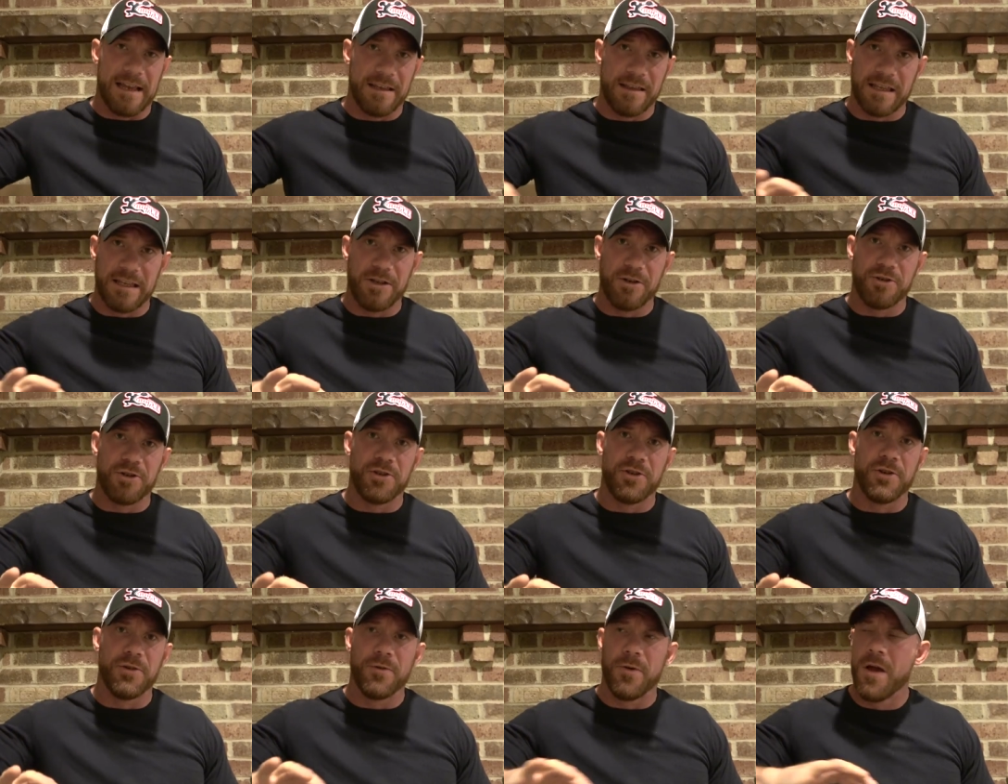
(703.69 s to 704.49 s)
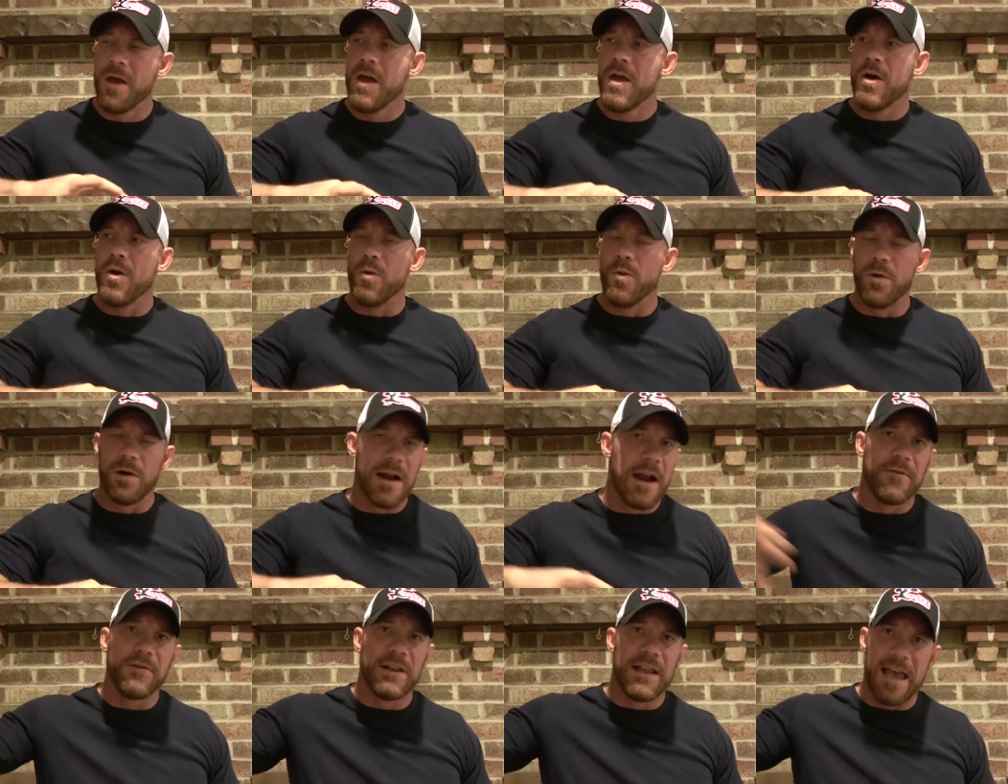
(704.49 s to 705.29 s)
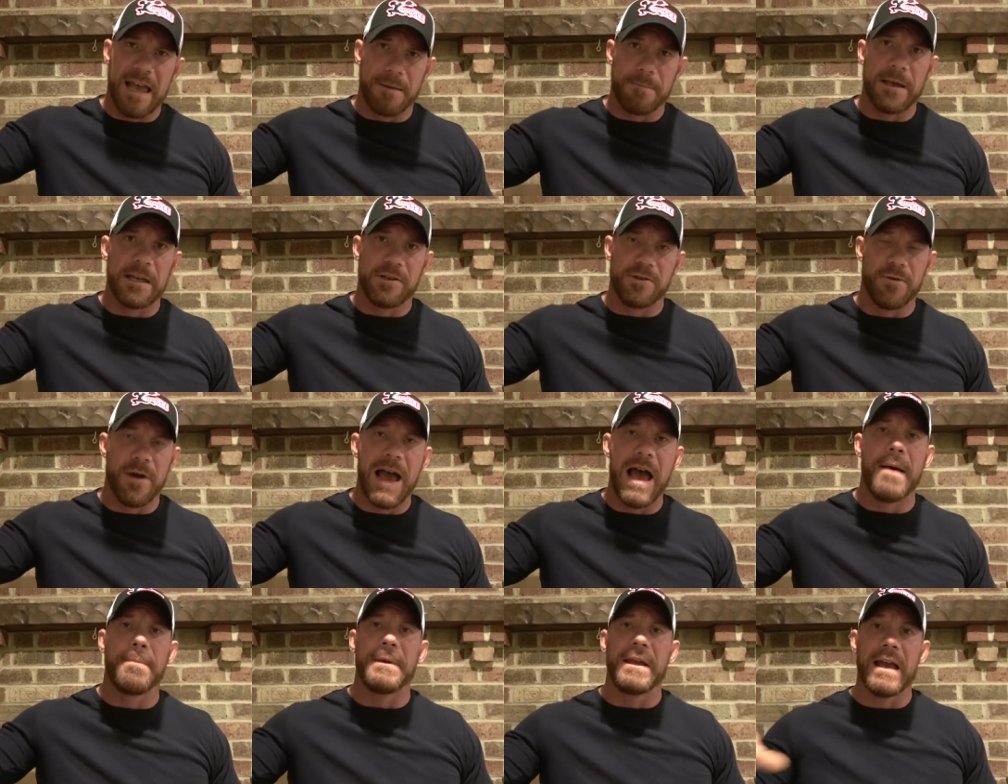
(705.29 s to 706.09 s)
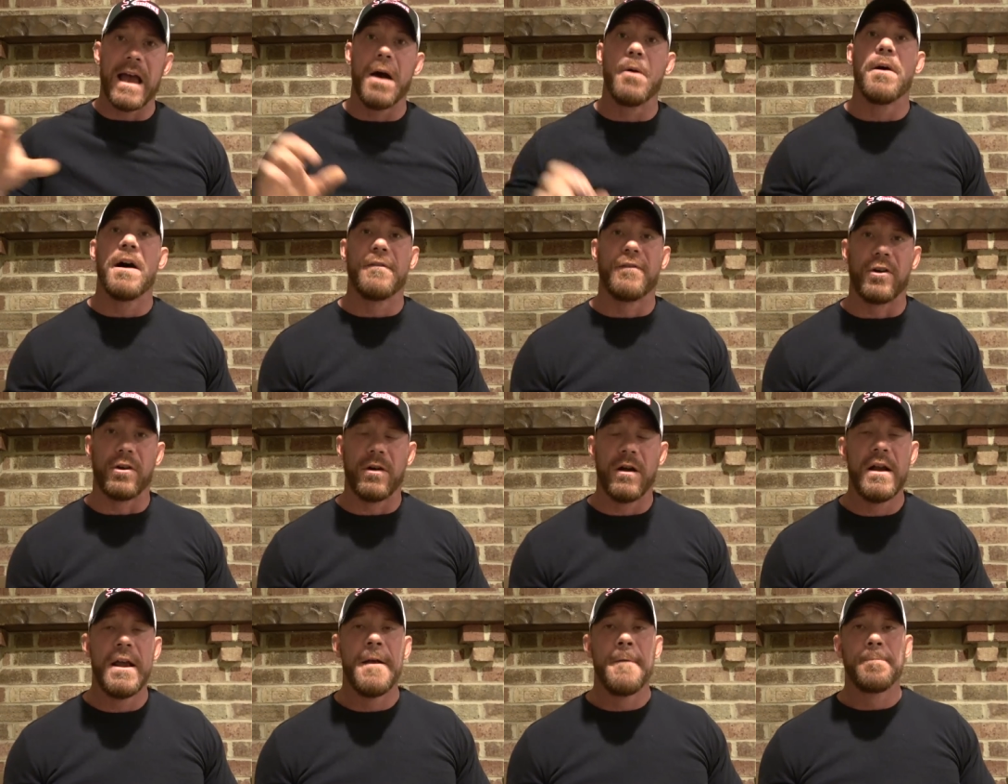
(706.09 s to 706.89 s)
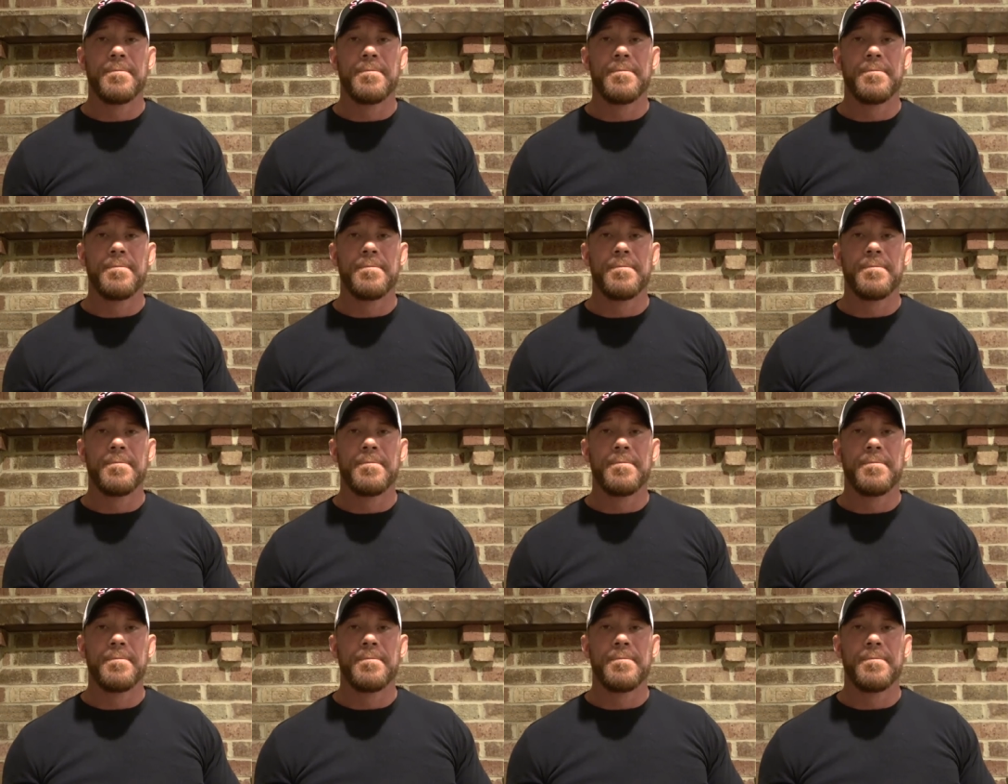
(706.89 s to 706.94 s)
I think you should do whatever the heck makes you happy. However,